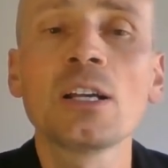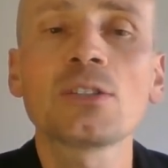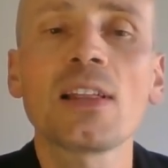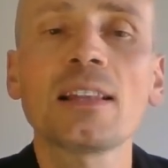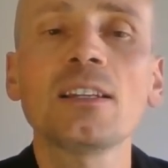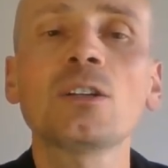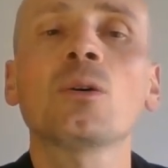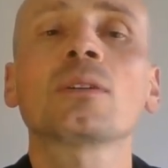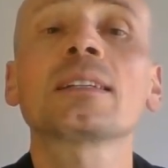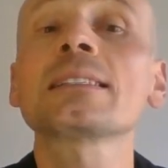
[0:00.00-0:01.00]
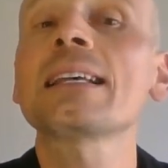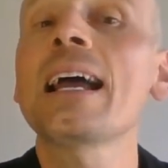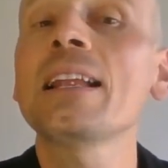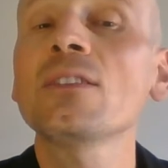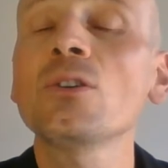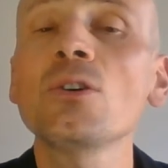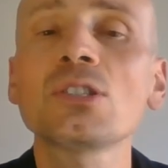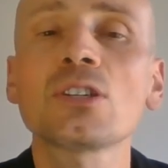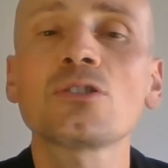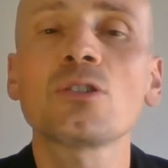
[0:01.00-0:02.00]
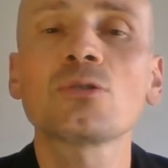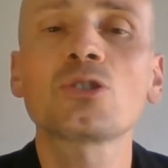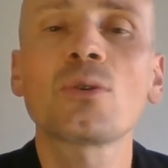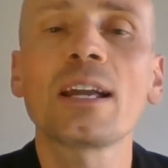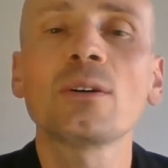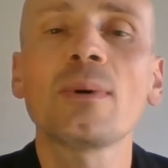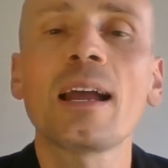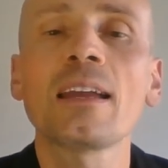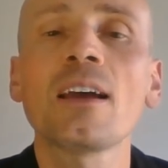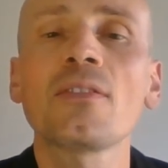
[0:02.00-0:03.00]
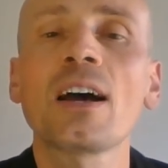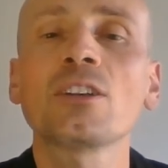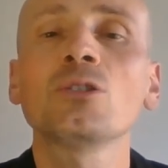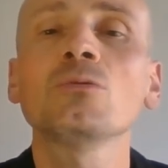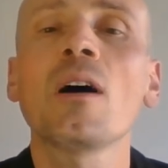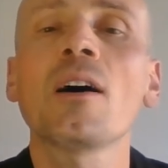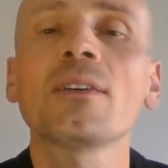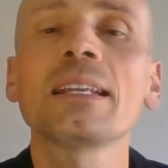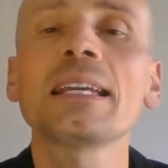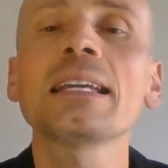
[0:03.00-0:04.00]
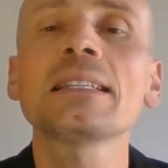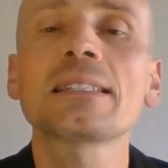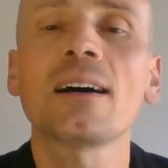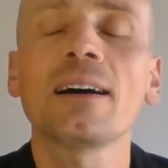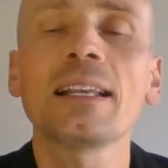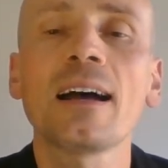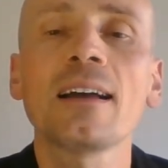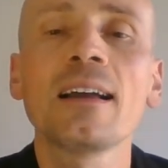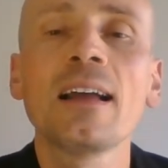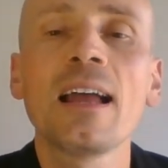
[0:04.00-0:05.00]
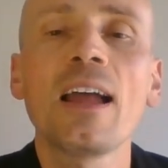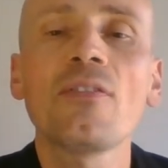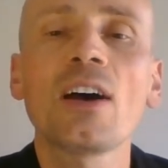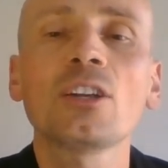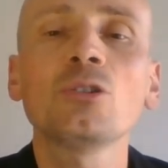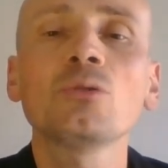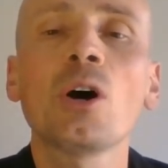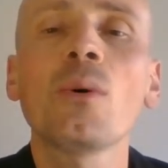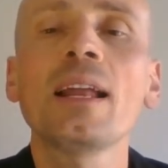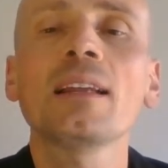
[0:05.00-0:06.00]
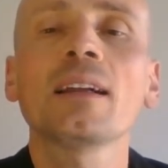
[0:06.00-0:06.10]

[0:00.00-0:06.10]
so that the doctors and the nurses know straight away that you are an insider and that you know and